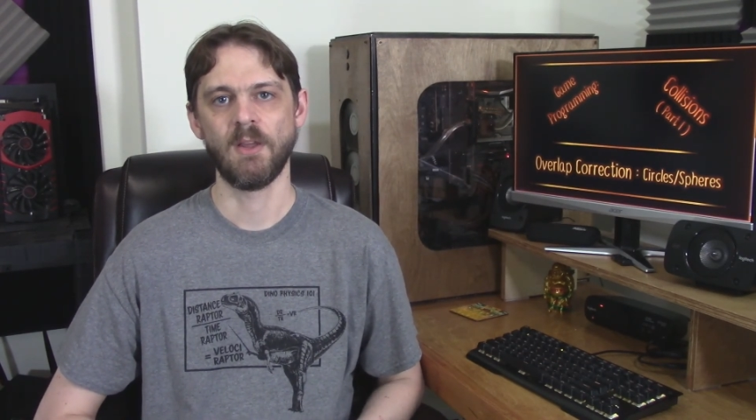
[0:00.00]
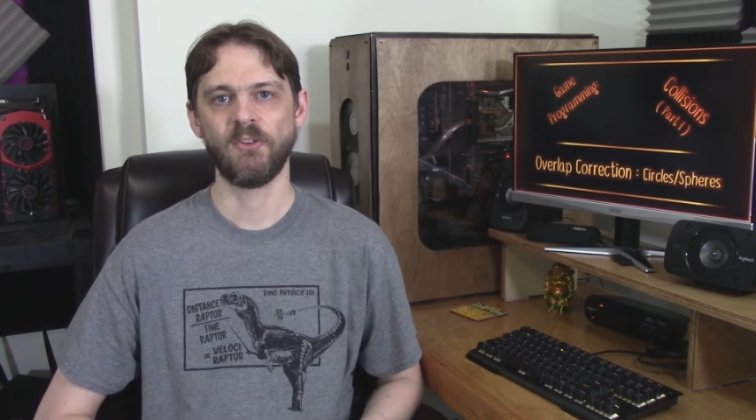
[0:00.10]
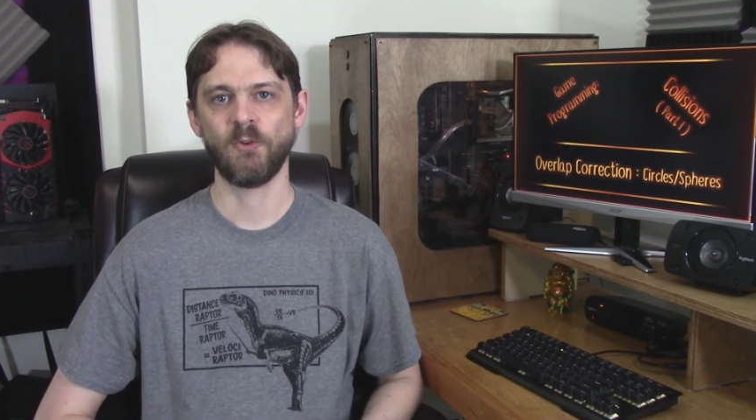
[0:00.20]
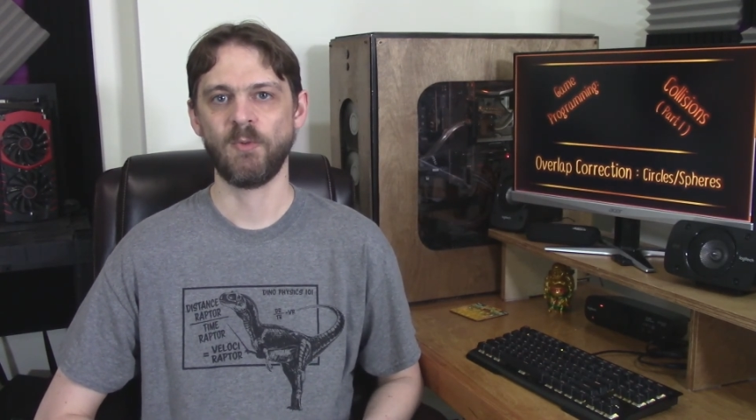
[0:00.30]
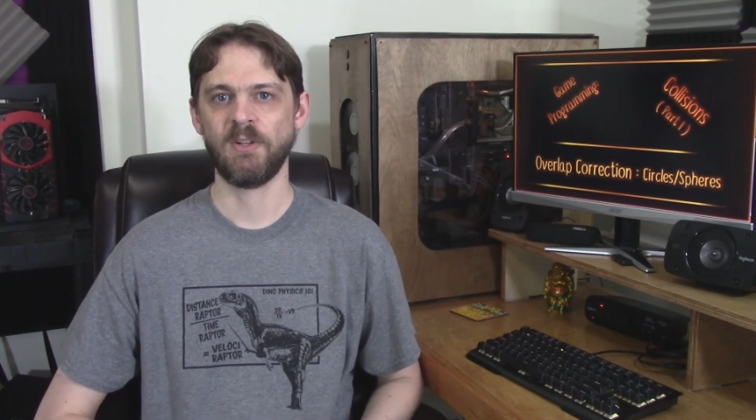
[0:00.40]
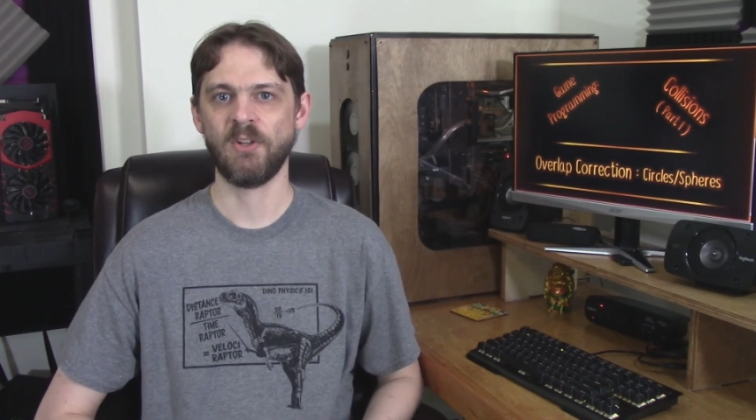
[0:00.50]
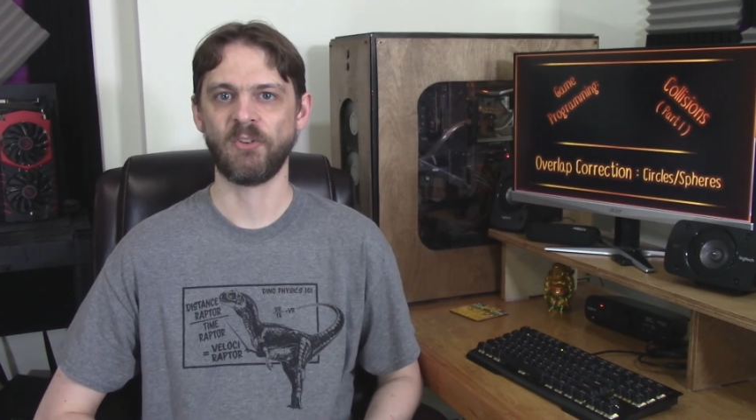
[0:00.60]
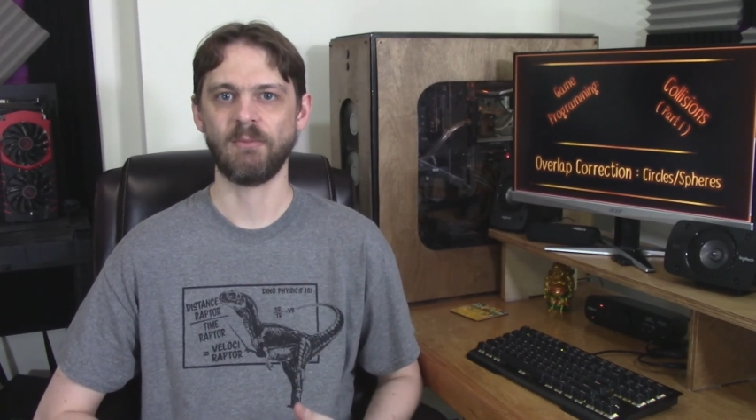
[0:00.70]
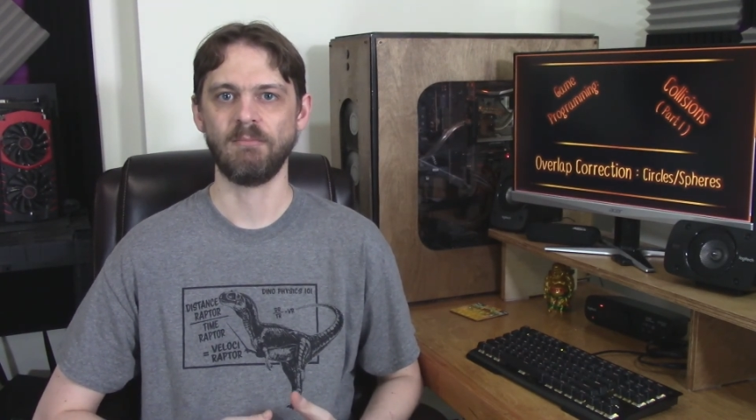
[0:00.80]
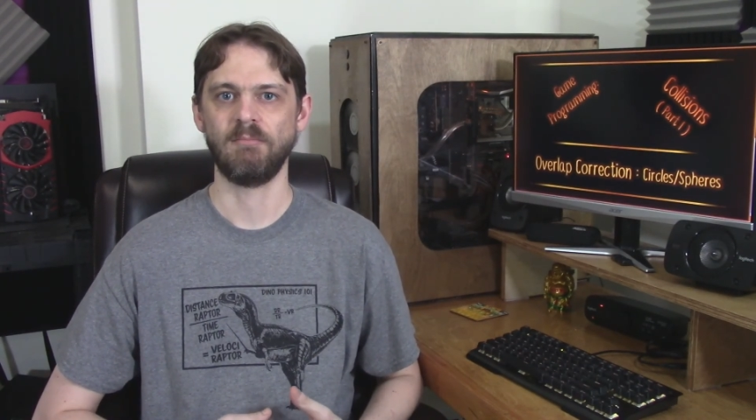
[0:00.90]
So if we
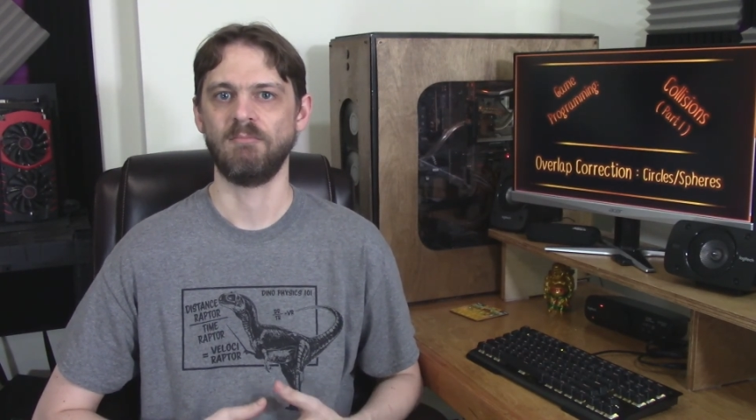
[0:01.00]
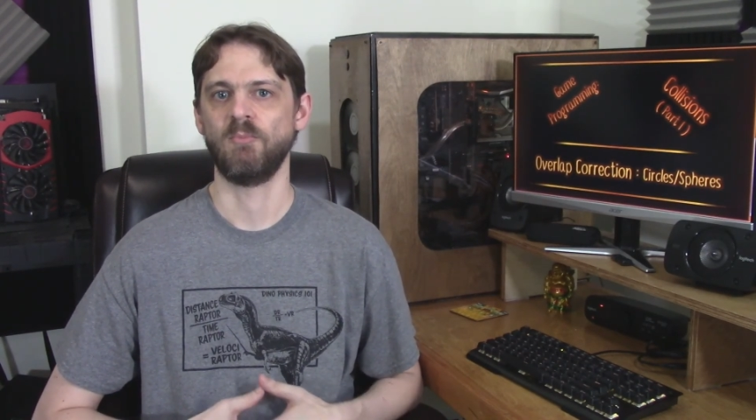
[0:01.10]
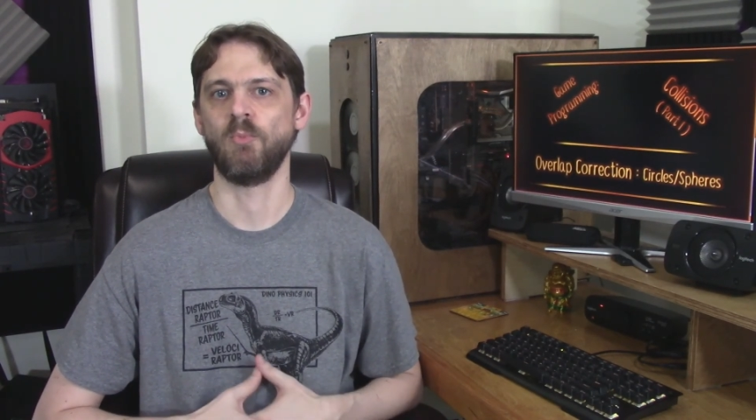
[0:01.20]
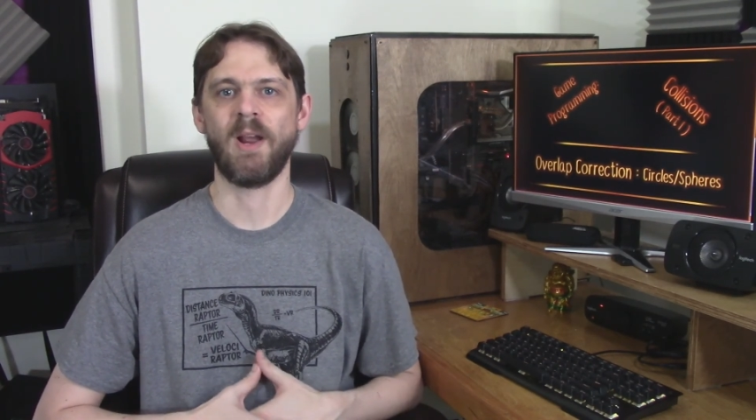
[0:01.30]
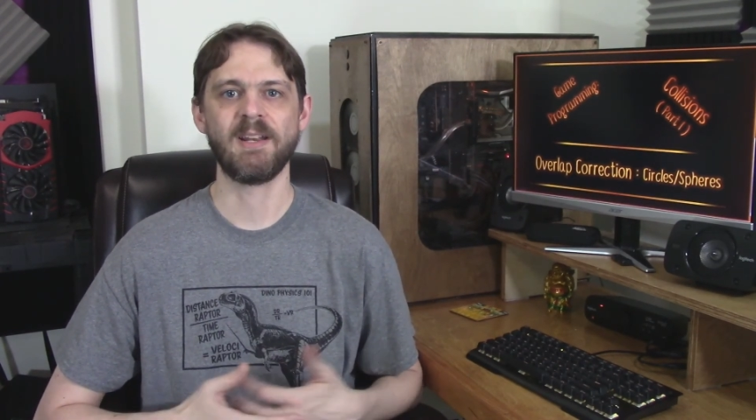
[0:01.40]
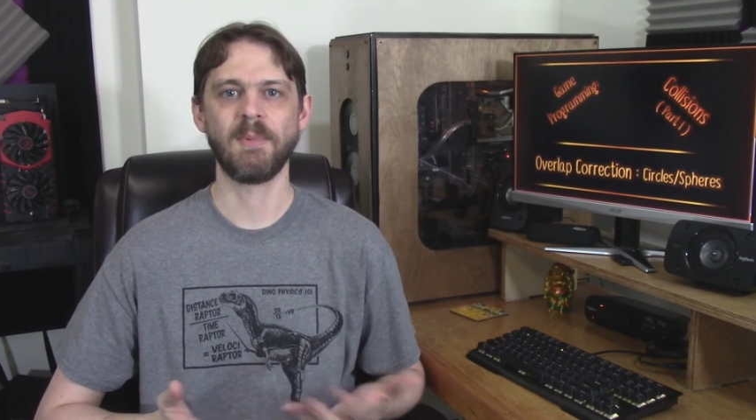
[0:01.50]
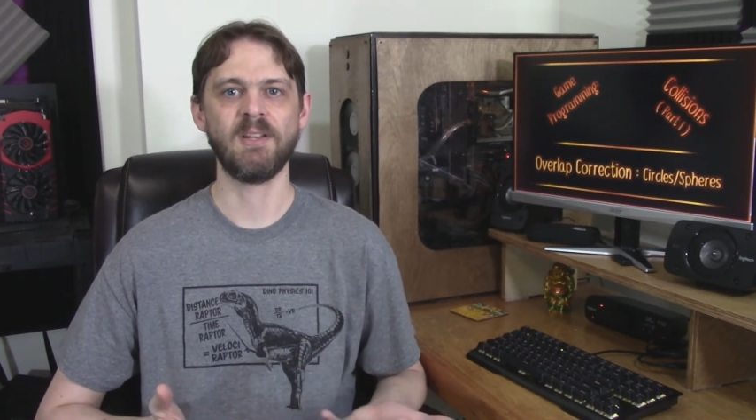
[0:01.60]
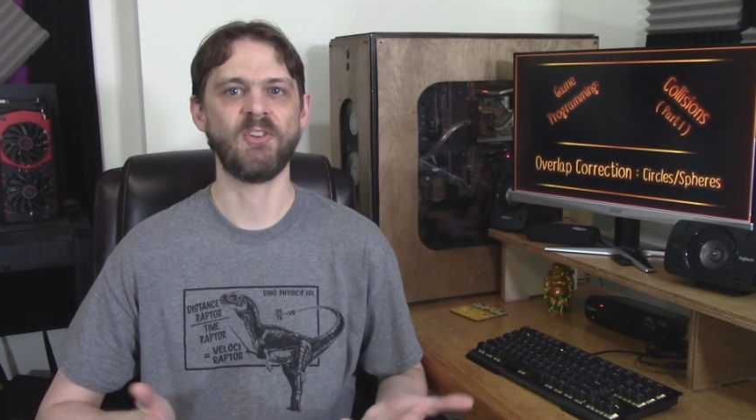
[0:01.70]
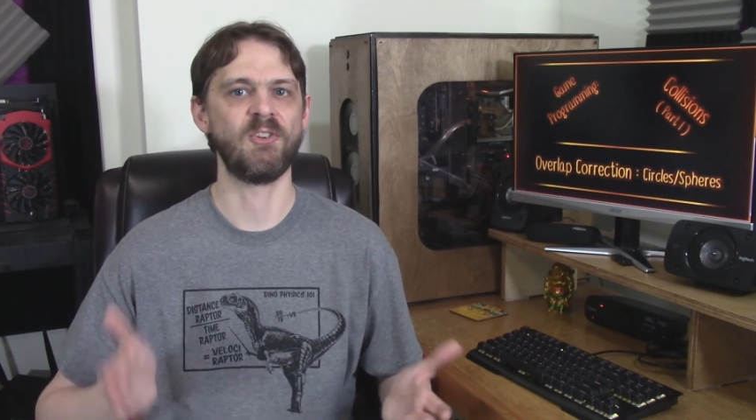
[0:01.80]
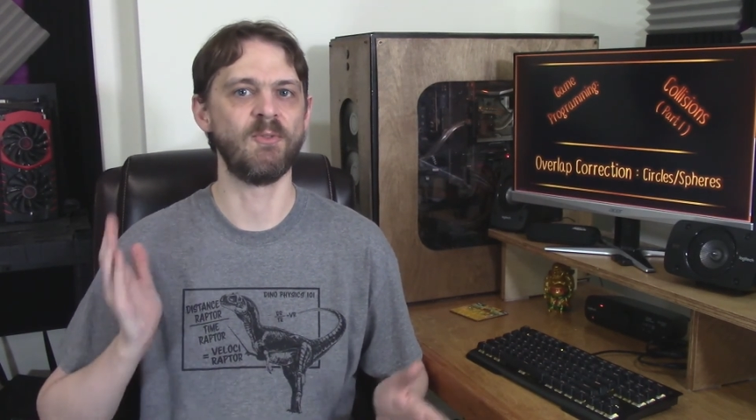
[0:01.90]
just randomly
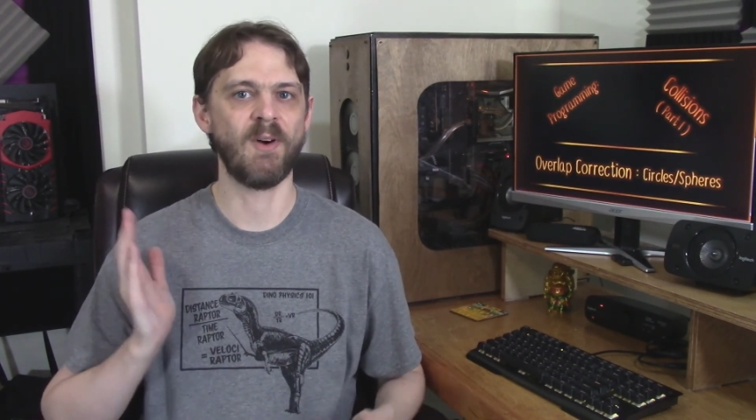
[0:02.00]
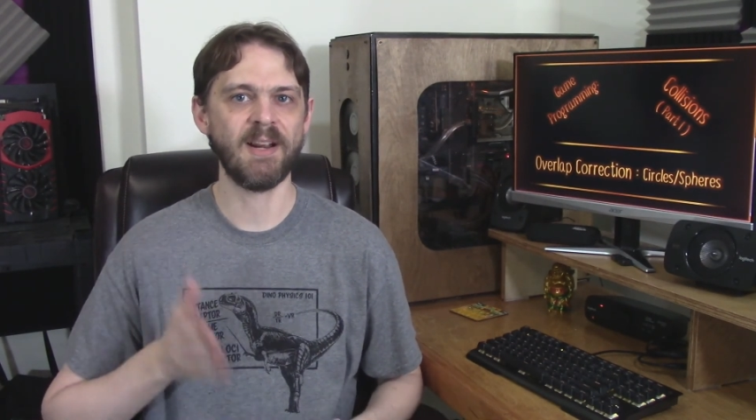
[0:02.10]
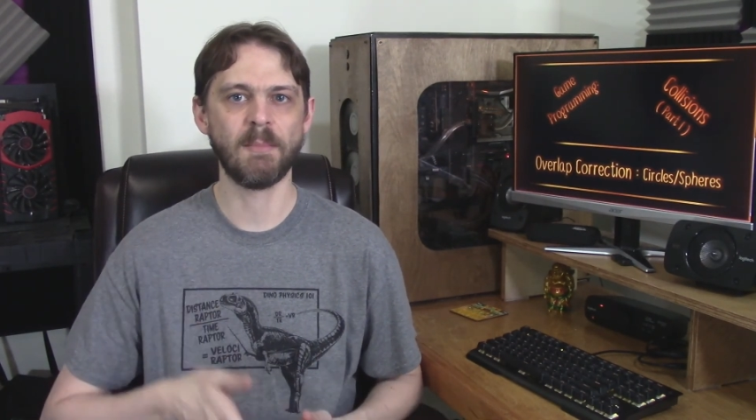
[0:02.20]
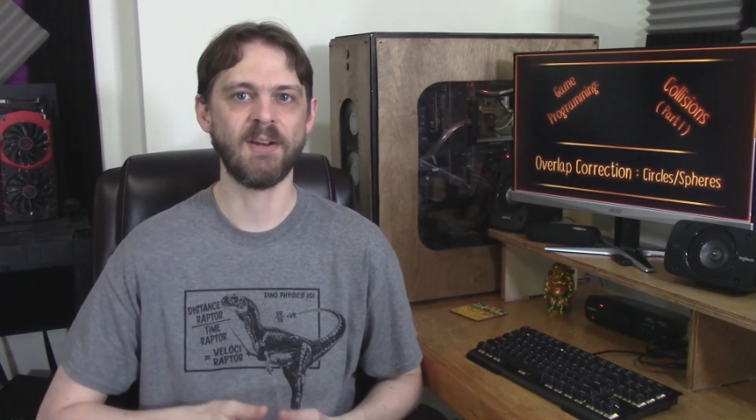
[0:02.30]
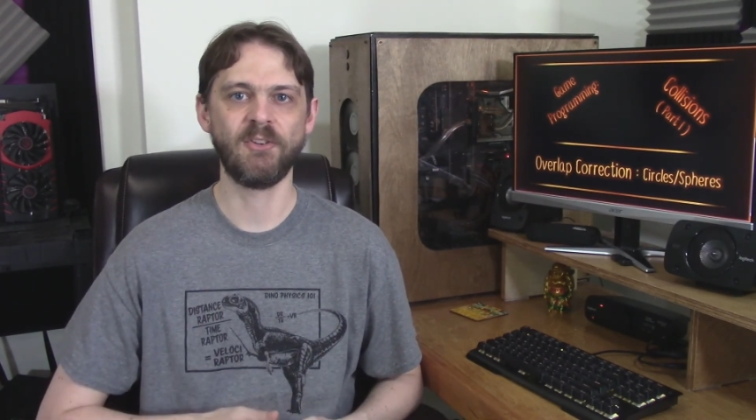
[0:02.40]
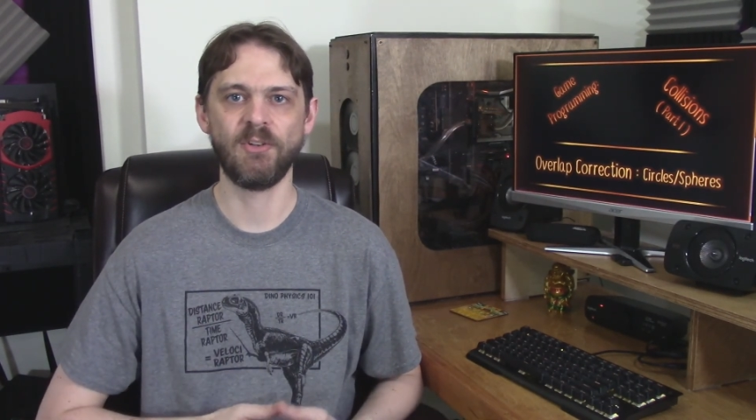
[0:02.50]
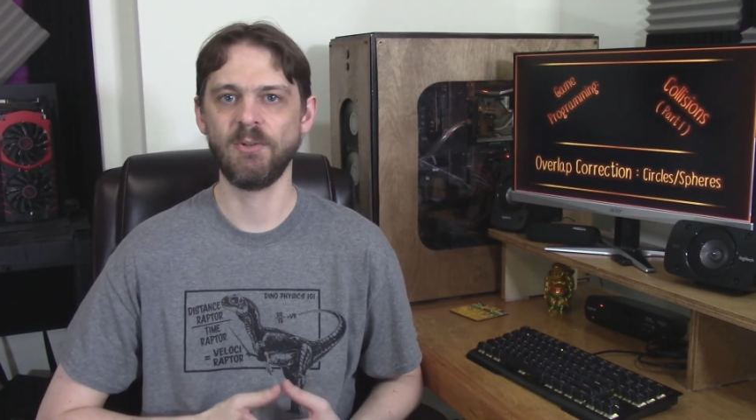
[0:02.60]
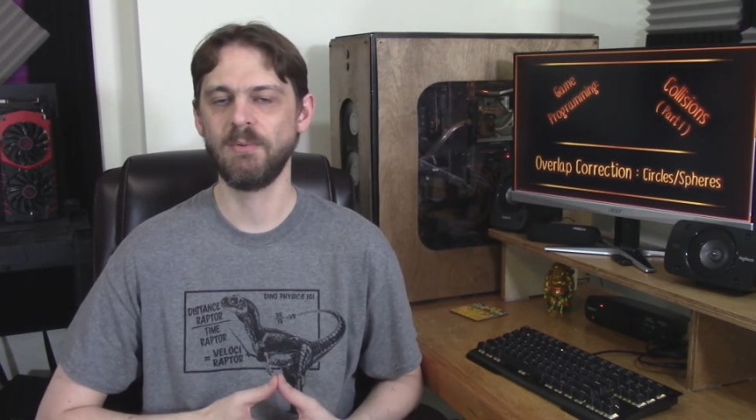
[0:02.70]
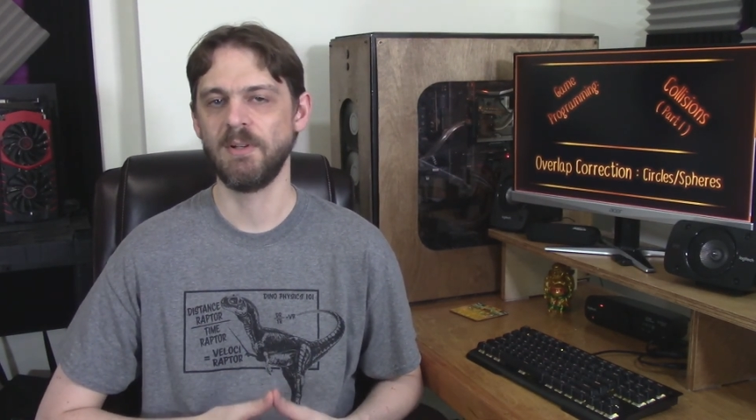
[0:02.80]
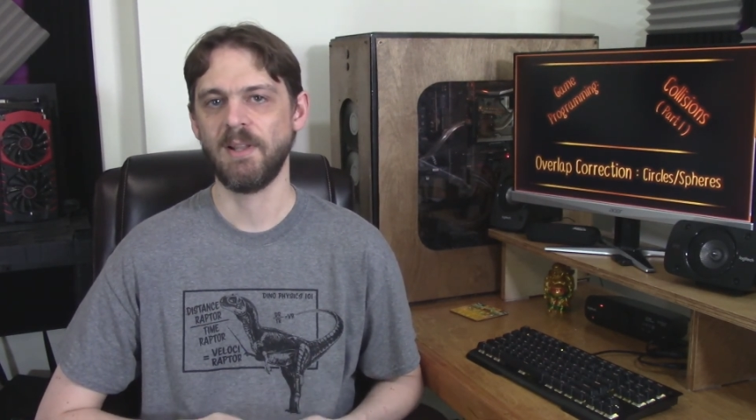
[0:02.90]
divide it by
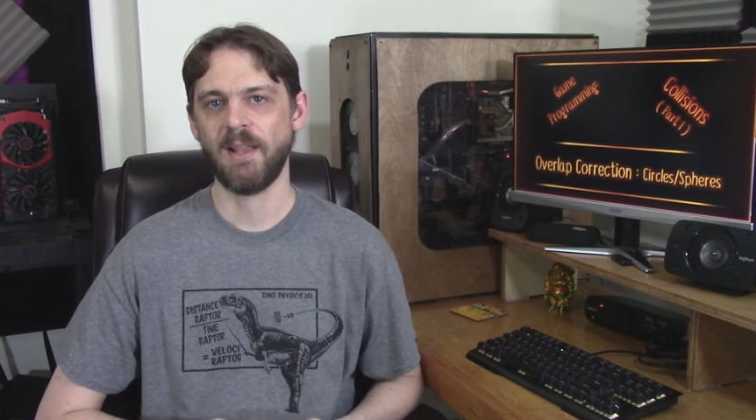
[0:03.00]
2